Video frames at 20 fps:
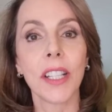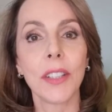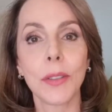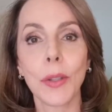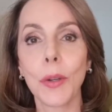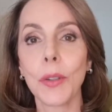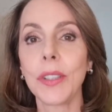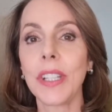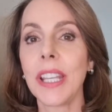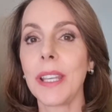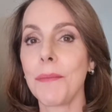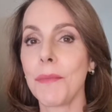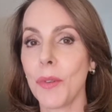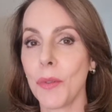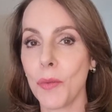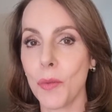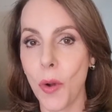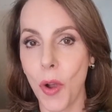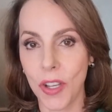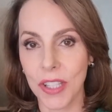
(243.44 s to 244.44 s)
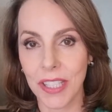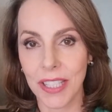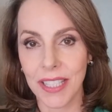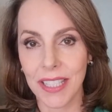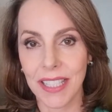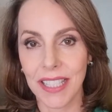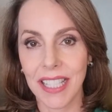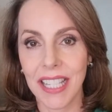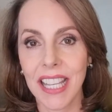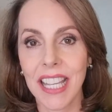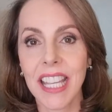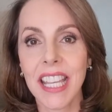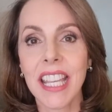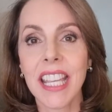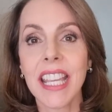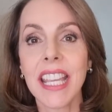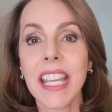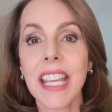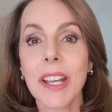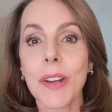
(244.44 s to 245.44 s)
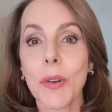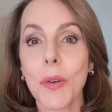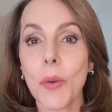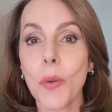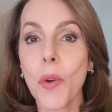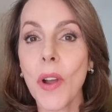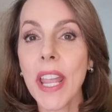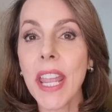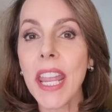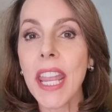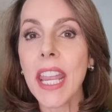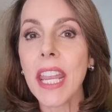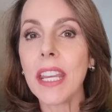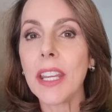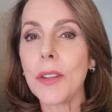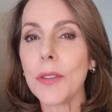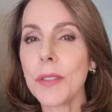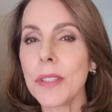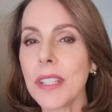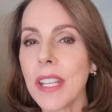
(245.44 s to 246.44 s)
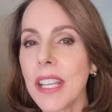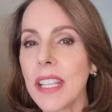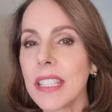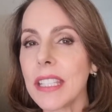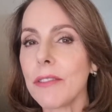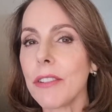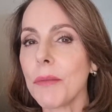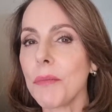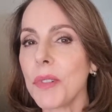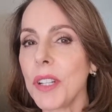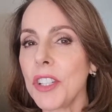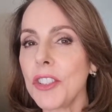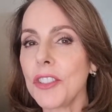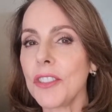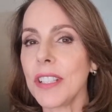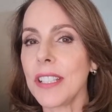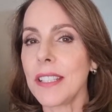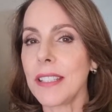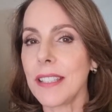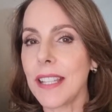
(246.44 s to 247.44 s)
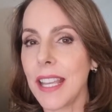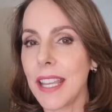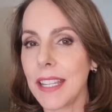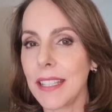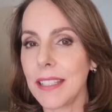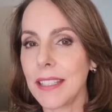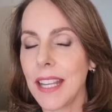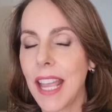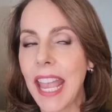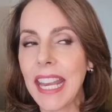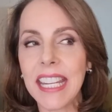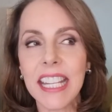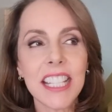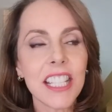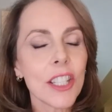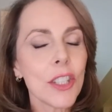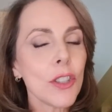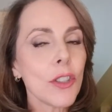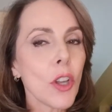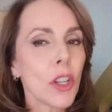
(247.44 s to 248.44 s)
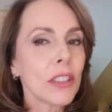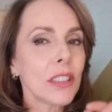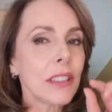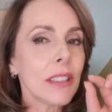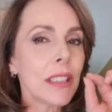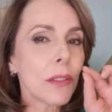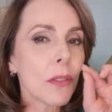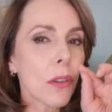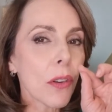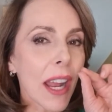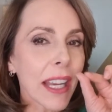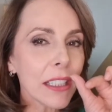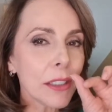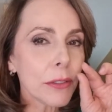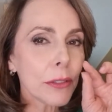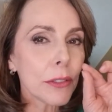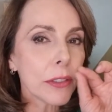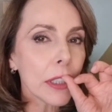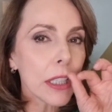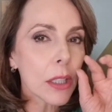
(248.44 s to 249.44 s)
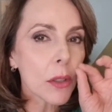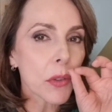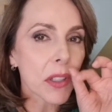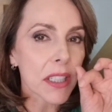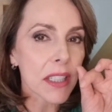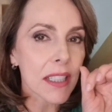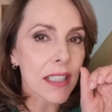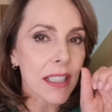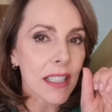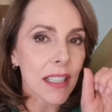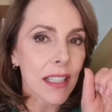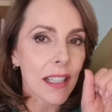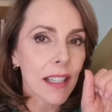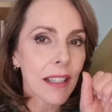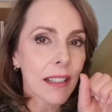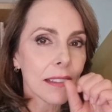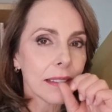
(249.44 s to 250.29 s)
I told him was, when you sense the vibrational state and it's not in the right frequency